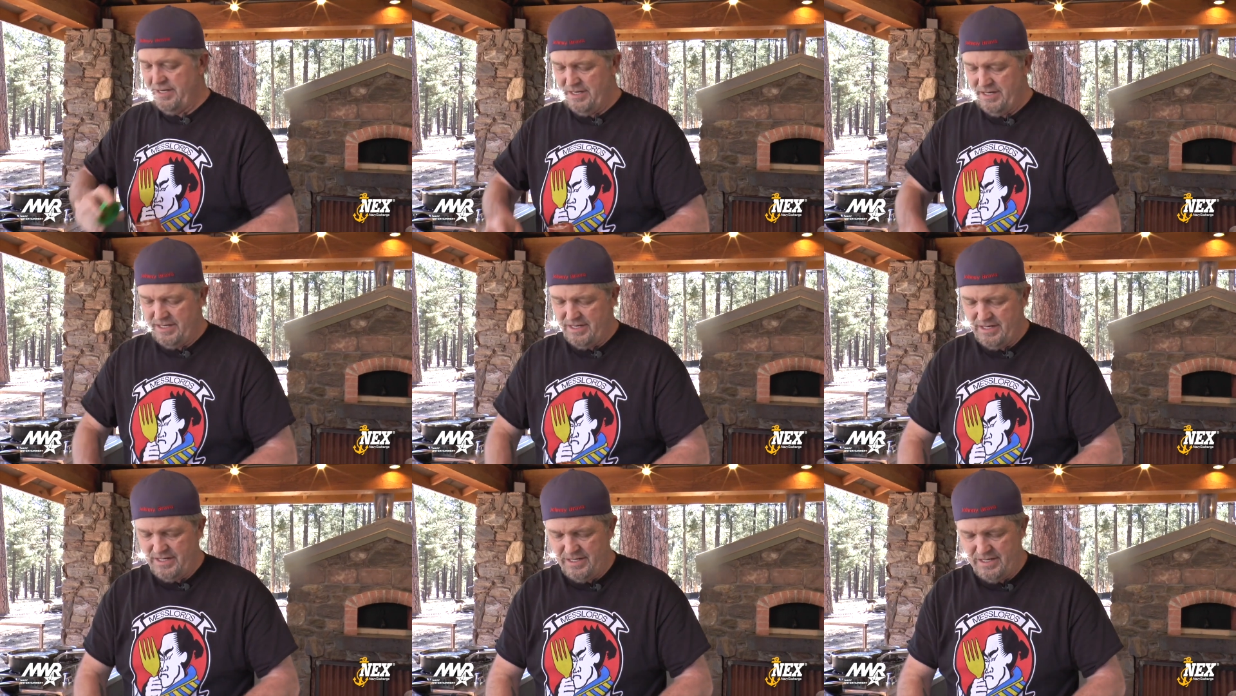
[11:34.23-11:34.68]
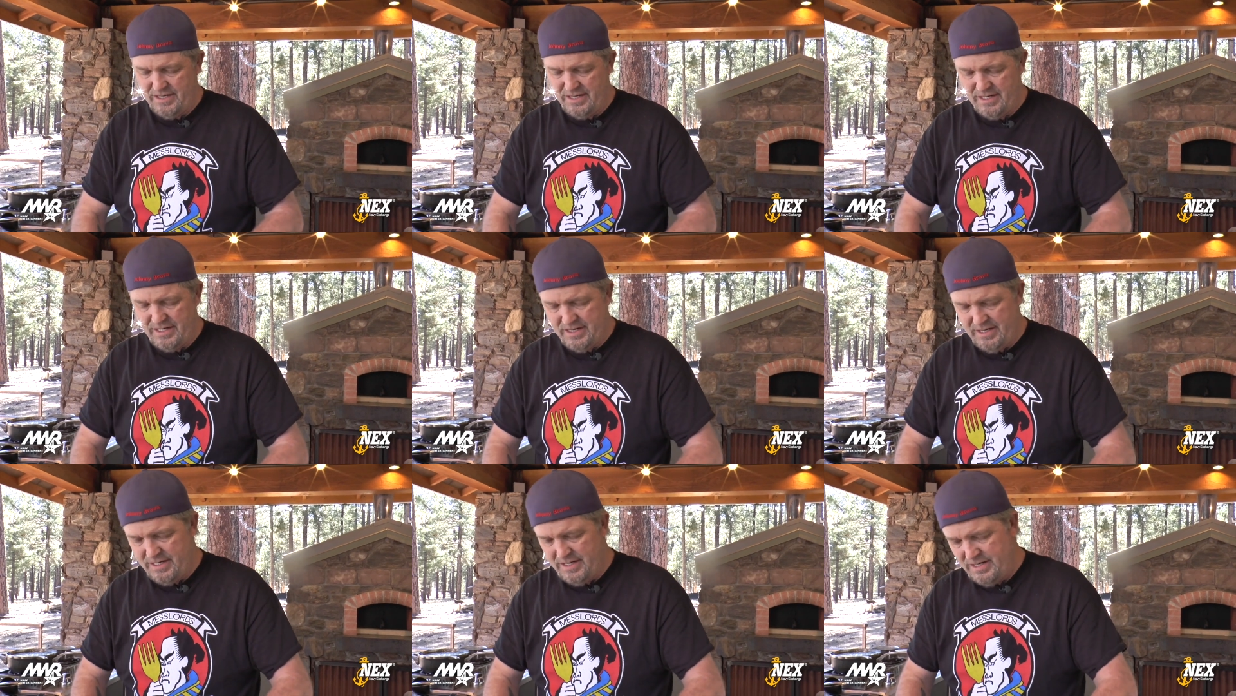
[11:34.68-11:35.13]

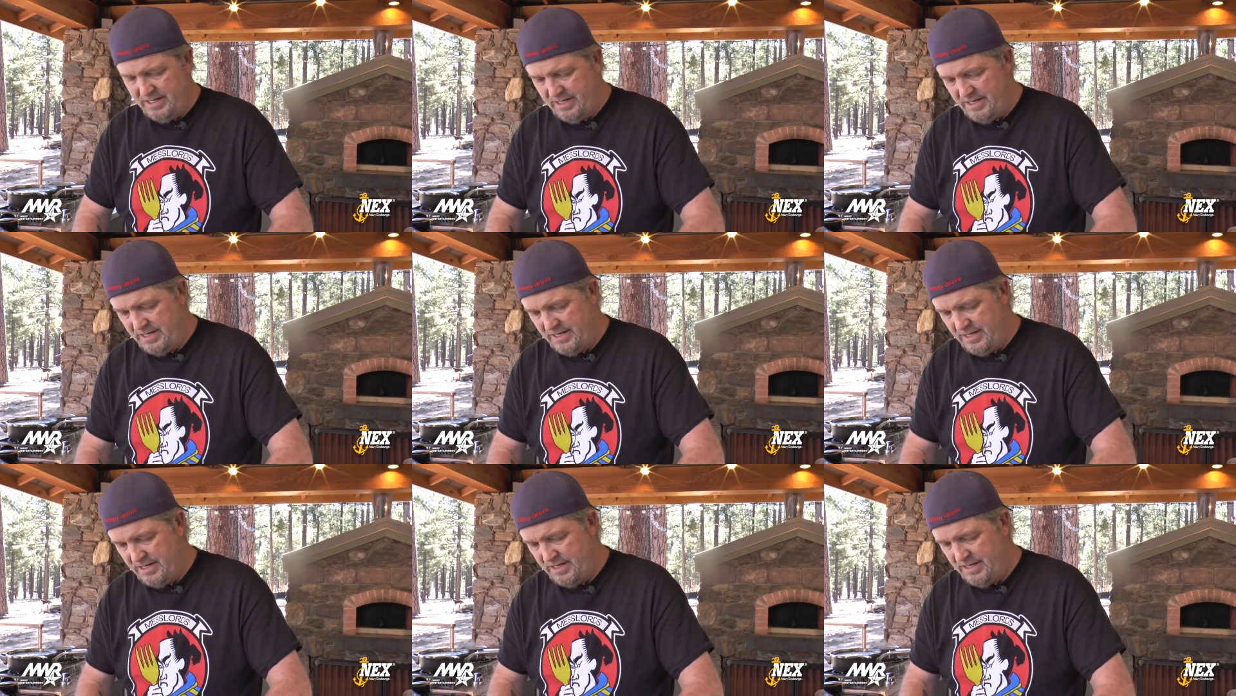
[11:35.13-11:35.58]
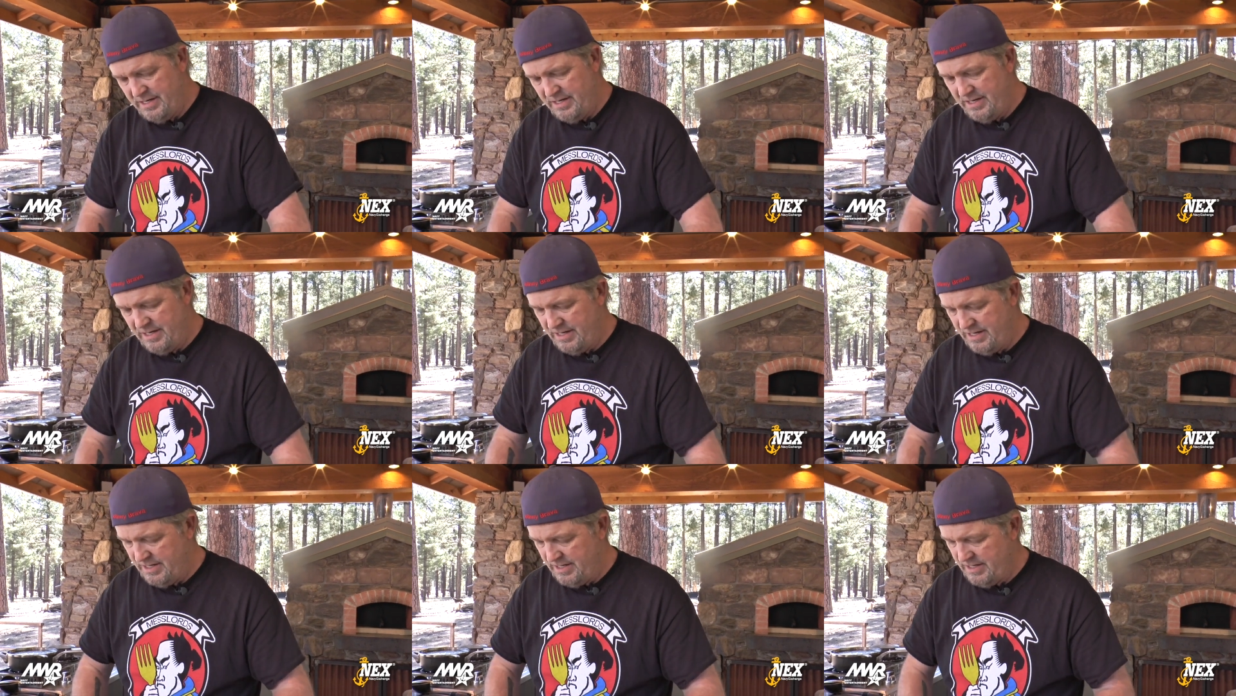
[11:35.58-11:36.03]

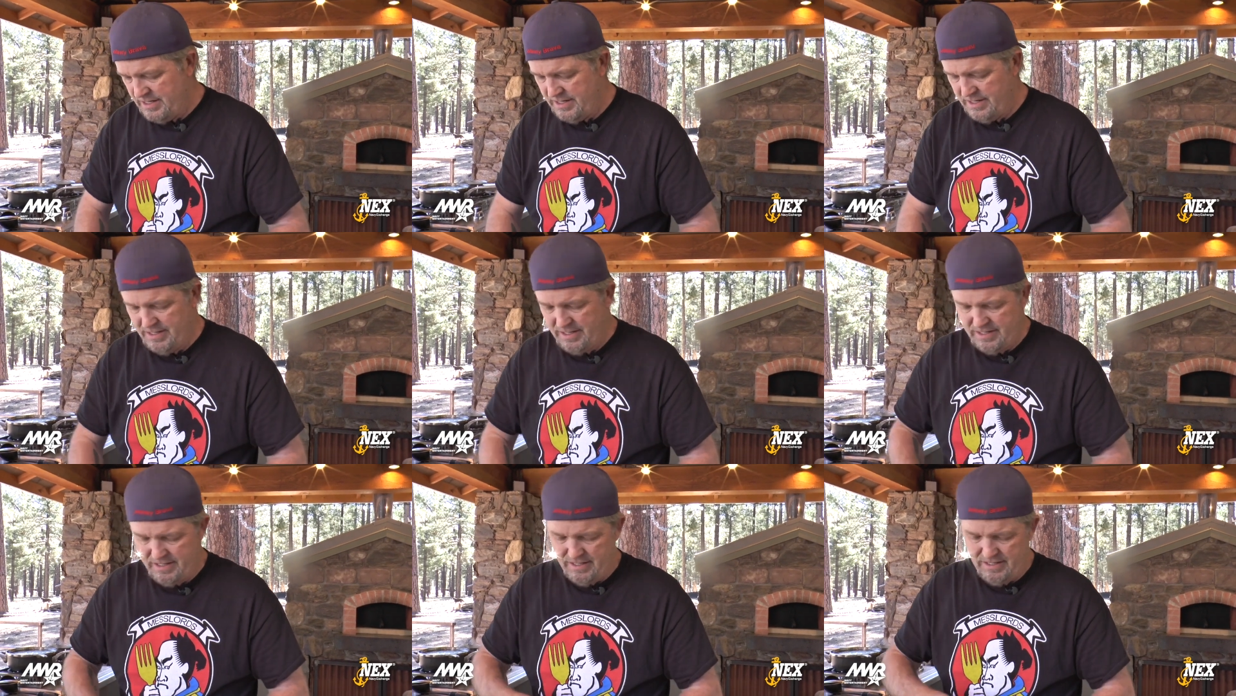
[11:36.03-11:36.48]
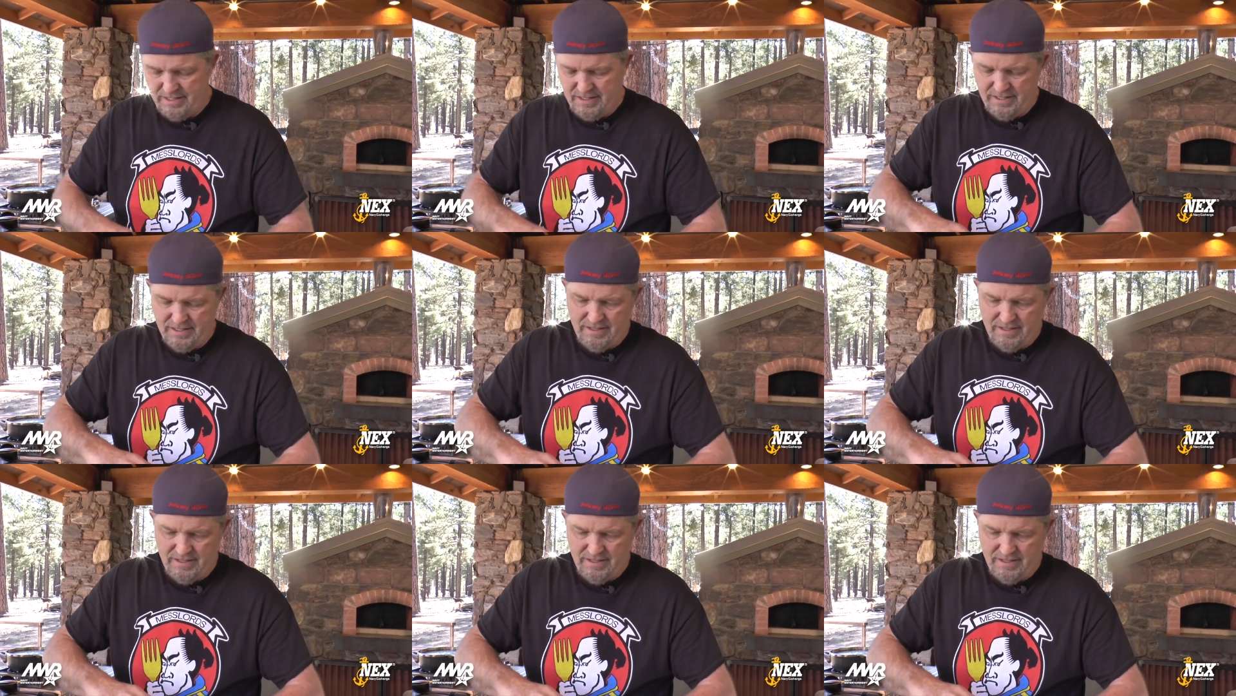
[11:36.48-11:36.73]
Nothing is said.